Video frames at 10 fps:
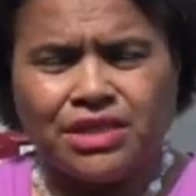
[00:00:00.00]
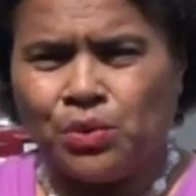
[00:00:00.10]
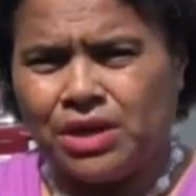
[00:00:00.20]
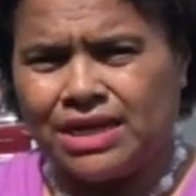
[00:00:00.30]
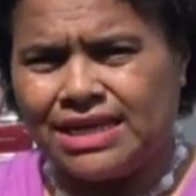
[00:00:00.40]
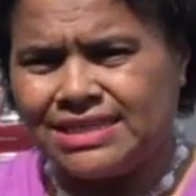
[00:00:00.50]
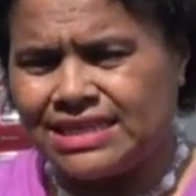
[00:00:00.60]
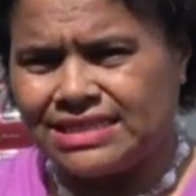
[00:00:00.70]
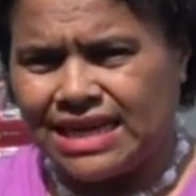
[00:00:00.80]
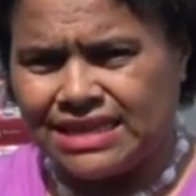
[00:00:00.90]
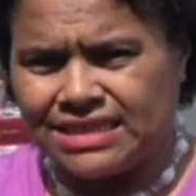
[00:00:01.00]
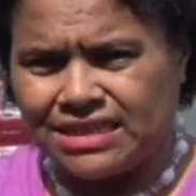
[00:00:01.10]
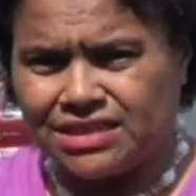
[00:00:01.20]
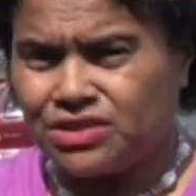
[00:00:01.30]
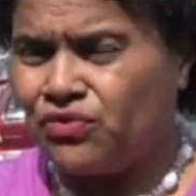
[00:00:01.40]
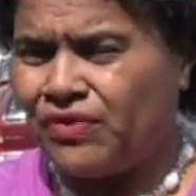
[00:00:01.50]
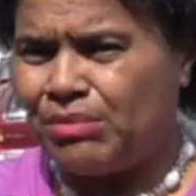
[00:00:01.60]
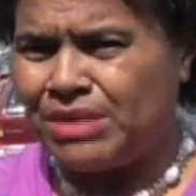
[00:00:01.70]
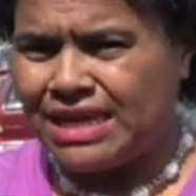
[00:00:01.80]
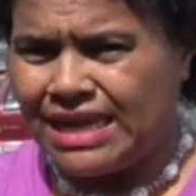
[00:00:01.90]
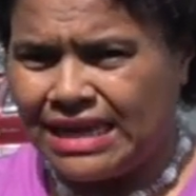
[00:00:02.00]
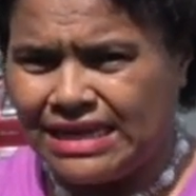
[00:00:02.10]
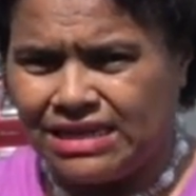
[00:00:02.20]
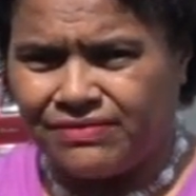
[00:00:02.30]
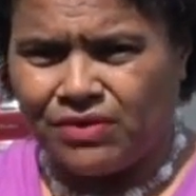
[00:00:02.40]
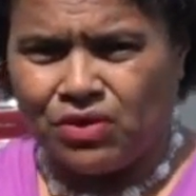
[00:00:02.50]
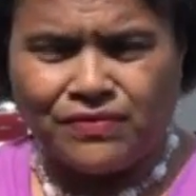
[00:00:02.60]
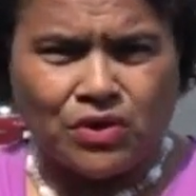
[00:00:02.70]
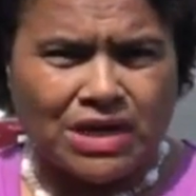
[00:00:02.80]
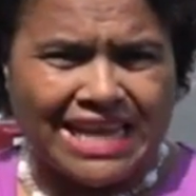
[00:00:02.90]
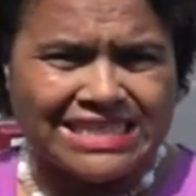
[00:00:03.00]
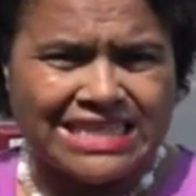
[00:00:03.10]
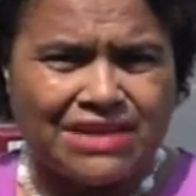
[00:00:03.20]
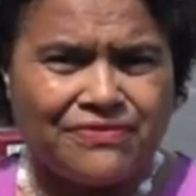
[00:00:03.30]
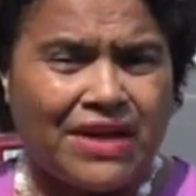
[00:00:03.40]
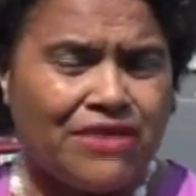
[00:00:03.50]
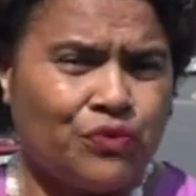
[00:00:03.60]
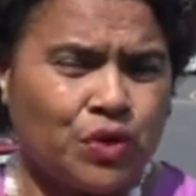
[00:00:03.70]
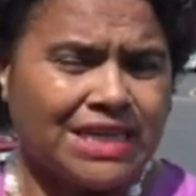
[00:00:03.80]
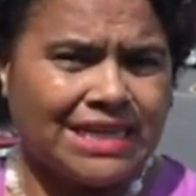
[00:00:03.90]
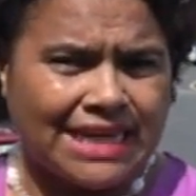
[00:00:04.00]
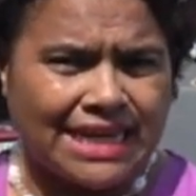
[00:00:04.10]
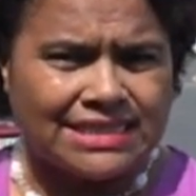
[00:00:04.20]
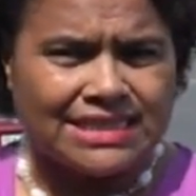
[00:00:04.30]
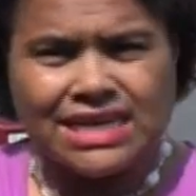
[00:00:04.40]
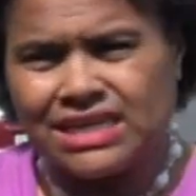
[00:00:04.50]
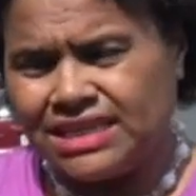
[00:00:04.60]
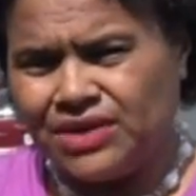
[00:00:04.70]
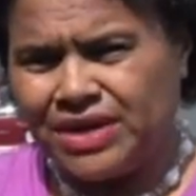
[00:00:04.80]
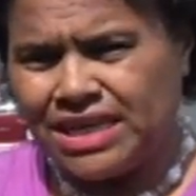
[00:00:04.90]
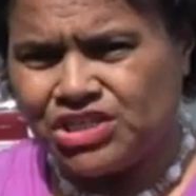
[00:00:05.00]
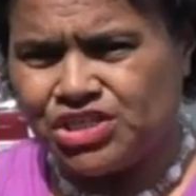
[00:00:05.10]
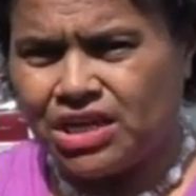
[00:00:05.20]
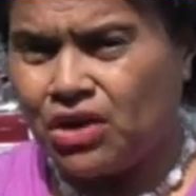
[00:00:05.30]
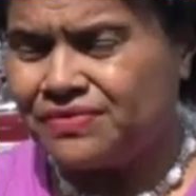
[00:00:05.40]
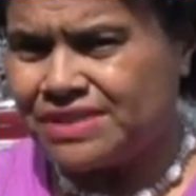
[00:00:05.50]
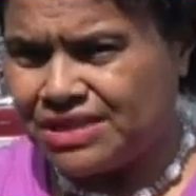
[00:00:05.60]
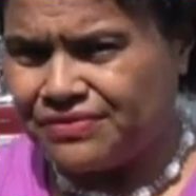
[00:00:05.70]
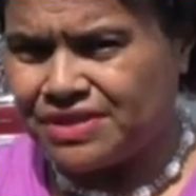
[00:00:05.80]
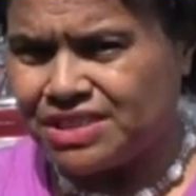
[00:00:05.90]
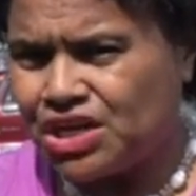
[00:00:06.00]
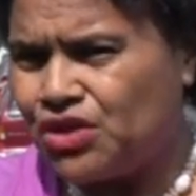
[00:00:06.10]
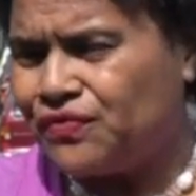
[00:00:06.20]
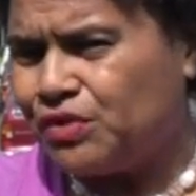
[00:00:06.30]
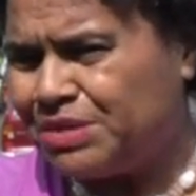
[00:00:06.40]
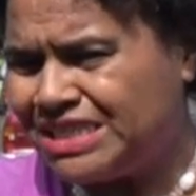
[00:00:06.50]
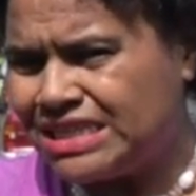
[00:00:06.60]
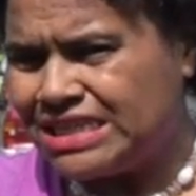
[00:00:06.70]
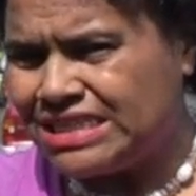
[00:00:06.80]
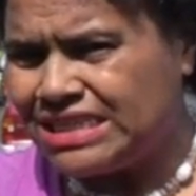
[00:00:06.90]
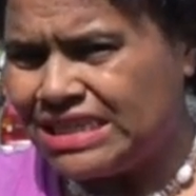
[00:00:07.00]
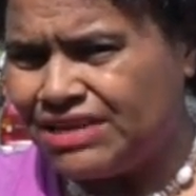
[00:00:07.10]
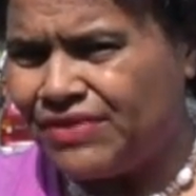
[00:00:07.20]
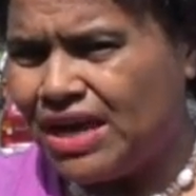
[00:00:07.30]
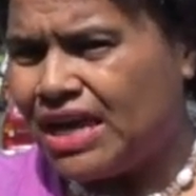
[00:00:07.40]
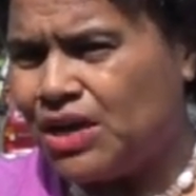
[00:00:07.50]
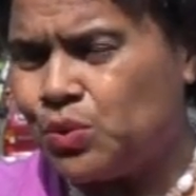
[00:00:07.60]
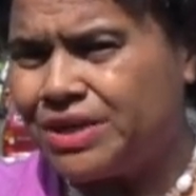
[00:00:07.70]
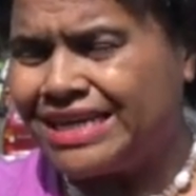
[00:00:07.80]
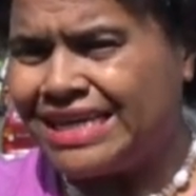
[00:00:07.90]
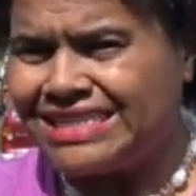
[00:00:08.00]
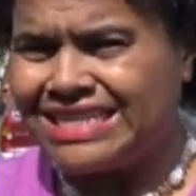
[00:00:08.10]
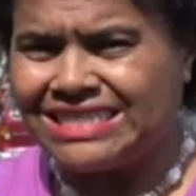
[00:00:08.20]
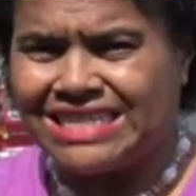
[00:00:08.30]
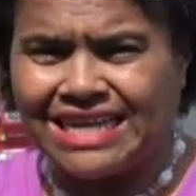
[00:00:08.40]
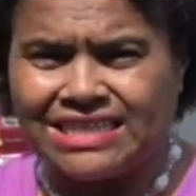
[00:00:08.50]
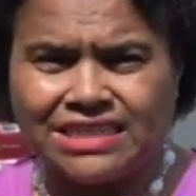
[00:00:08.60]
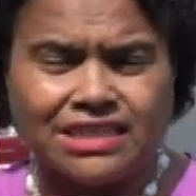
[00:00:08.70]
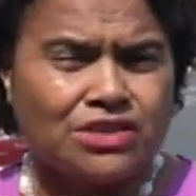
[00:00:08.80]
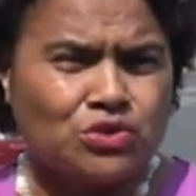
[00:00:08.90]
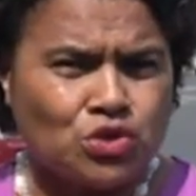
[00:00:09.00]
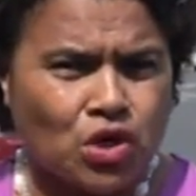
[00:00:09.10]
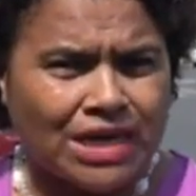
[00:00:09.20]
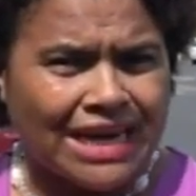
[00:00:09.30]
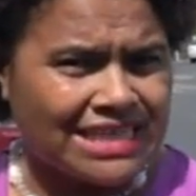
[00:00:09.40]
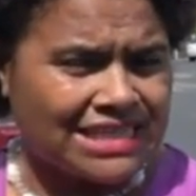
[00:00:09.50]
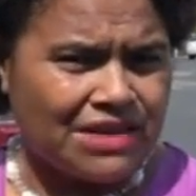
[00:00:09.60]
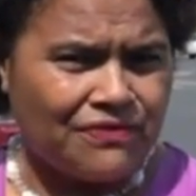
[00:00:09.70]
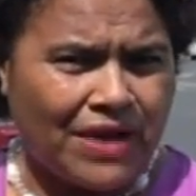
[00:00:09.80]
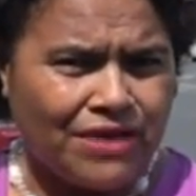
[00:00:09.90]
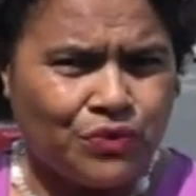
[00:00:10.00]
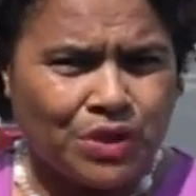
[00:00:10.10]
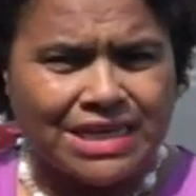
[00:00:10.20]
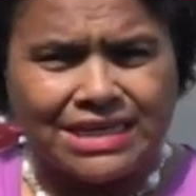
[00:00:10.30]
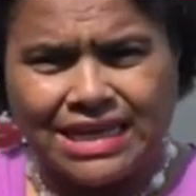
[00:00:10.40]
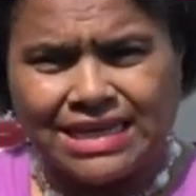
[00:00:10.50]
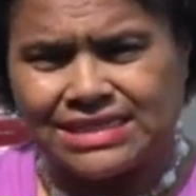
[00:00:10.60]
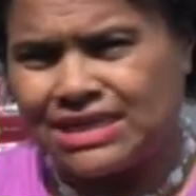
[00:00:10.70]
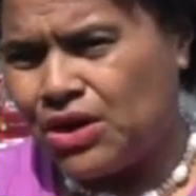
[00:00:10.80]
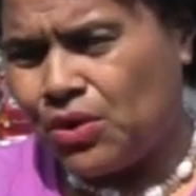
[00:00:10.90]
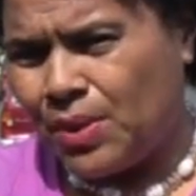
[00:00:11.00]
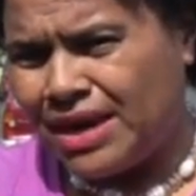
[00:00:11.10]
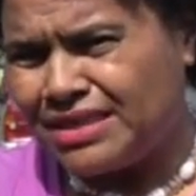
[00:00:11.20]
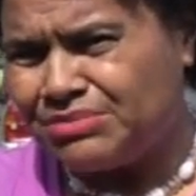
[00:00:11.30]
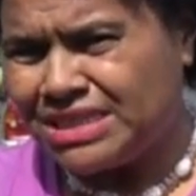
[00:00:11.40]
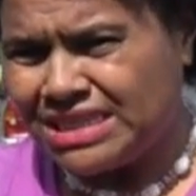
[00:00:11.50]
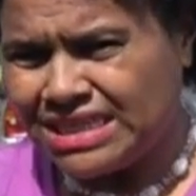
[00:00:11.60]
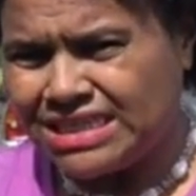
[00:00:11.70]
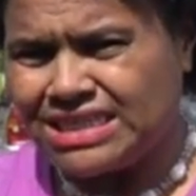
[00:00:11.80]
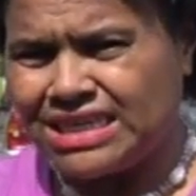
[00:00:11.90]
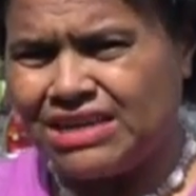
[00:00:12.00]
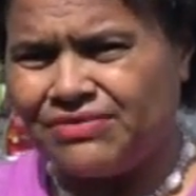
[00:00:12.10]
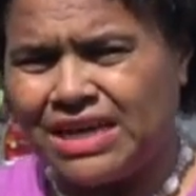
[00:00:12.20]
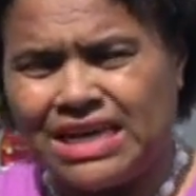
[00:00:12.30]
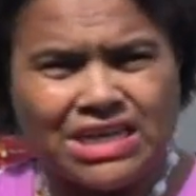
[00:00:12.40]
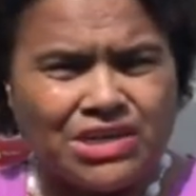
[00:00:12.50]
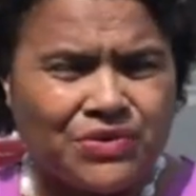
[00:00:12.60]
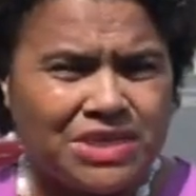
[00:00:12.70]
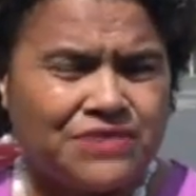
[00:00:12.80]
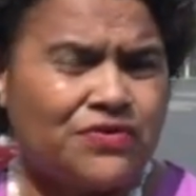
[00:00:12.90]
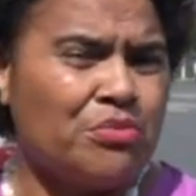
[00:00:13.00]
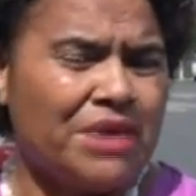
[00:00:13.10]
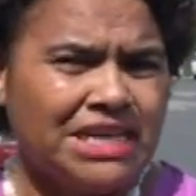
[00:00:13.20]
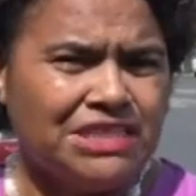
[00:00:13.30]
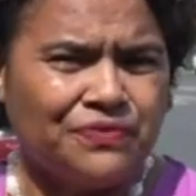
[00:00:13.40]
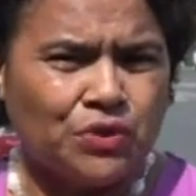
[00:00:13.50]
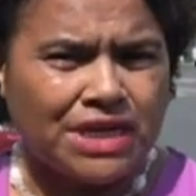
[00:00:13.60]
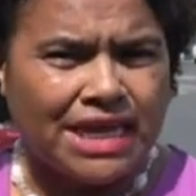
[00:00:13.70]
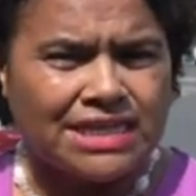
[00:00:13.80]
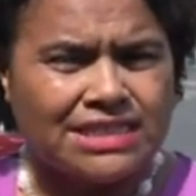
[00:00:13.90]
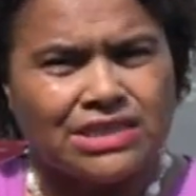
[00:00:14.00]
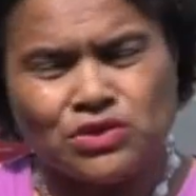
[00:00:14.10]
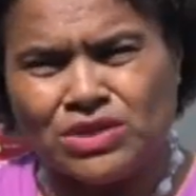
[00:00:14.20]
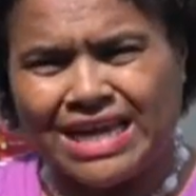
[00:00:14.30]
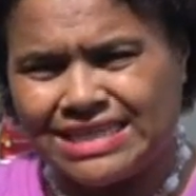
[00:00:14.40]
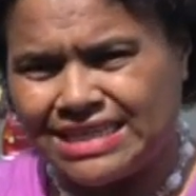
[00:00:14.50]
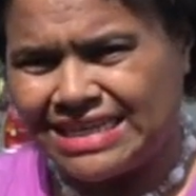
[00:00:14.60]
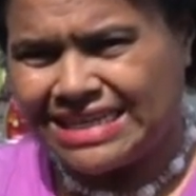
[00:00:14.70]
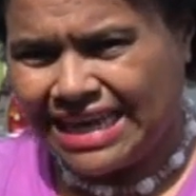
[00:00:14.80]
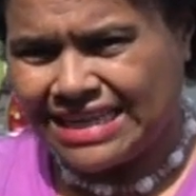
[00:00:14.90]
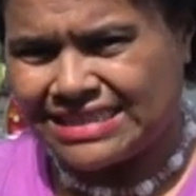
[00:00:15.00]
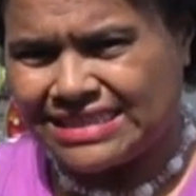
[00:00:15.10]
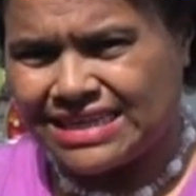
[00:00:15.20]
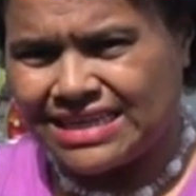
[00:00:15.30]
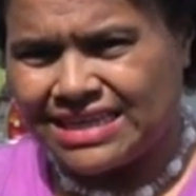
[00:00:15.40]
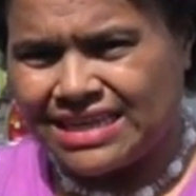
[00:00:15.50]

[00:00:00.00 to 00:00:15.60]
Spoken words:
The worker is entitled to family care leave of not less than 5 working days during each year of service. For paternity leave, a worker is entitled to not less than 5 working days, while the maternity leave increased from 84 days to 98 days.